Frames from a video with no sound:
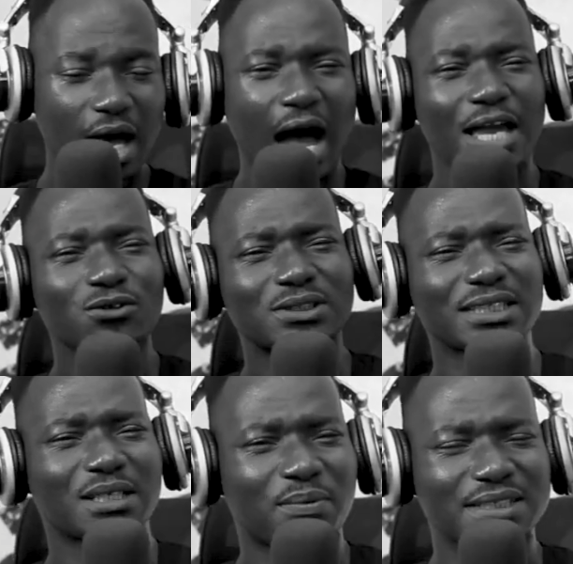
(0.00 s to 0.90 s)
Are you
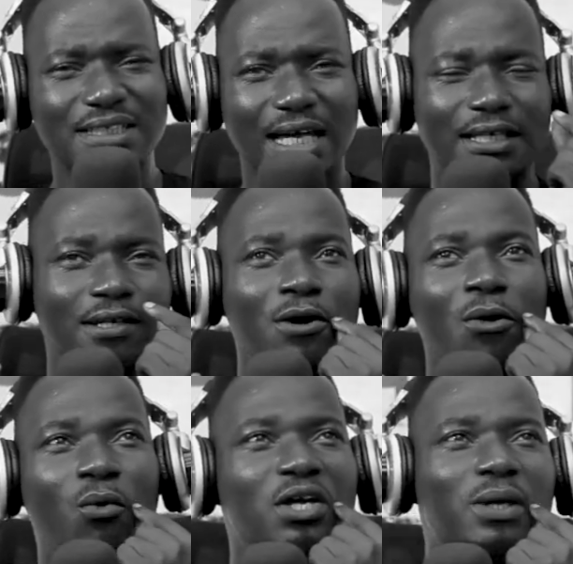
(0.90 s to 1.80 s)
such a person that
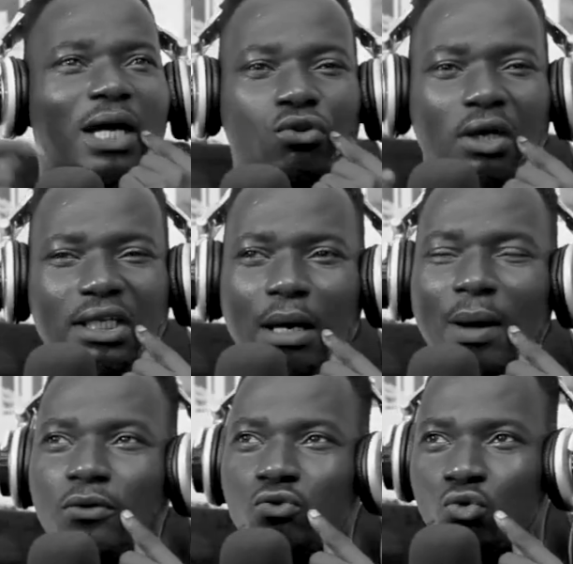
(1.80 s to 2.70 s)
when we are talking
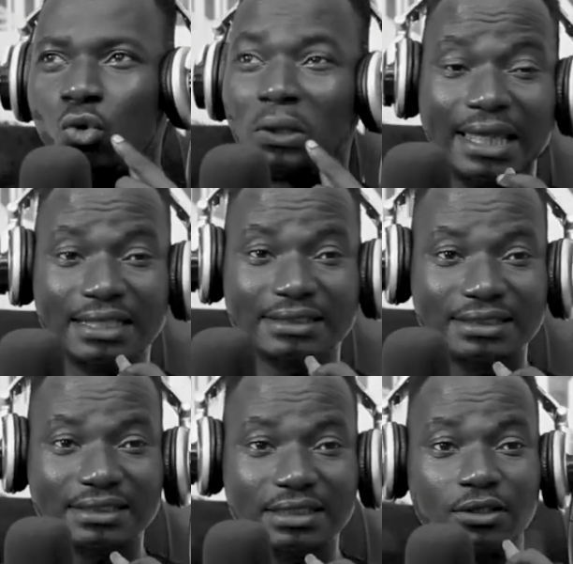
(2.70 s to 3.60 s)
about good
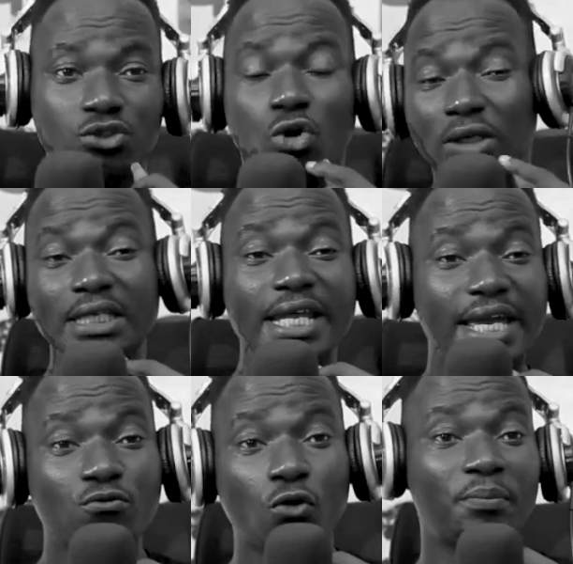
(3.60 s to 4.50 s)
things, your
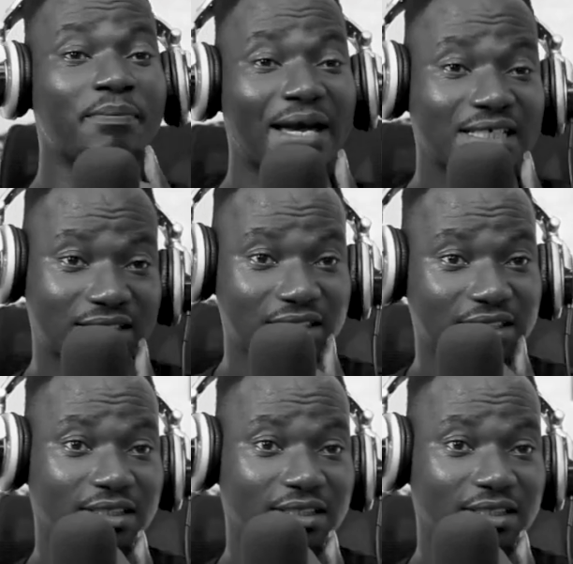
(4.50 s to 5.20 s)
name will be mentioned?